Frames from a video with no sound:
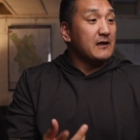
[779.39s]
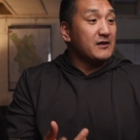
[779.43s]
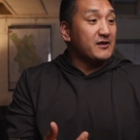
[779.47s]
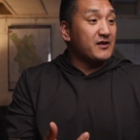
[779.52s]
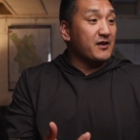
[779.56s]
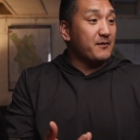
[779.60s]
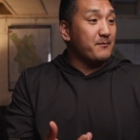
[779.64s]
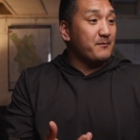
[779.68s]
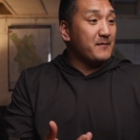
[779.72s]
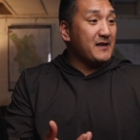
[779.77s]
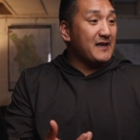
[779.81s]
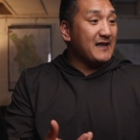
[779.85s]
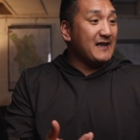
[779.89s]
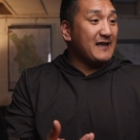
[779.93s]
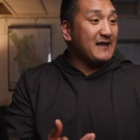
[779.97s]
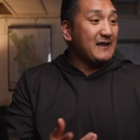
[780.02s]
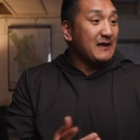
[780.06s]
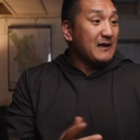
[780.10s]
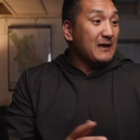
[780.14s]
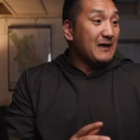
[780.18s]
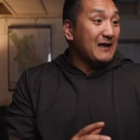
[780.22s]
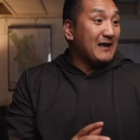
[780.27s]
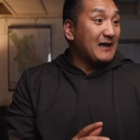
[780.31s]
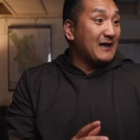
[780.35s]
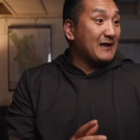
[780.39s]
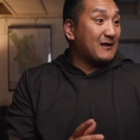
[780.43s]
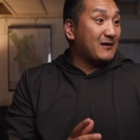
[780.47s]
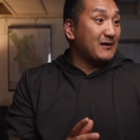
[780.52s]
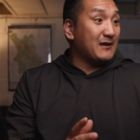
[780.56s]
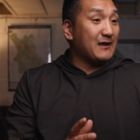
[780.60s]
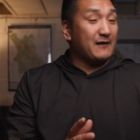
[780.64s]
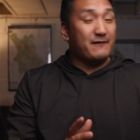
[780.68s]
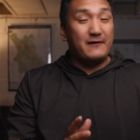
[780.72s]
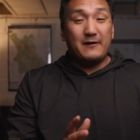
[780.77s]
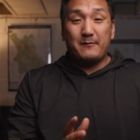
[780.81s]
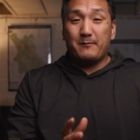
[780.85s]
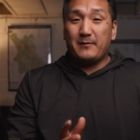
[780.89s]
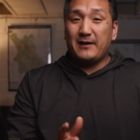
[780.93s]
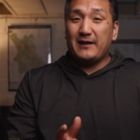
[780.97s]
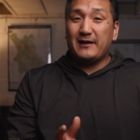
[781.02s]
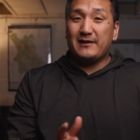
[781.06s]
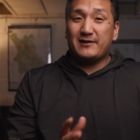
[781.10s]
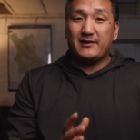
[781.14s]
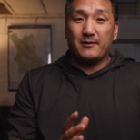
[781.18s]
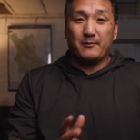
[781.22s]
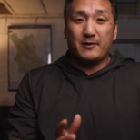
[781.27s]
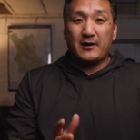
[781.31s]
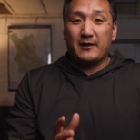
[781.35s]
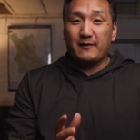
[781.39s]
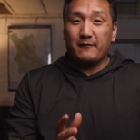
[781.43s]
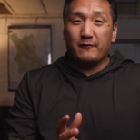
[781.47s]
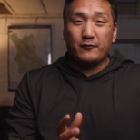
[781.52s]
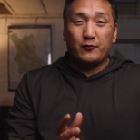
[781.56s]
To me, it could even be some kind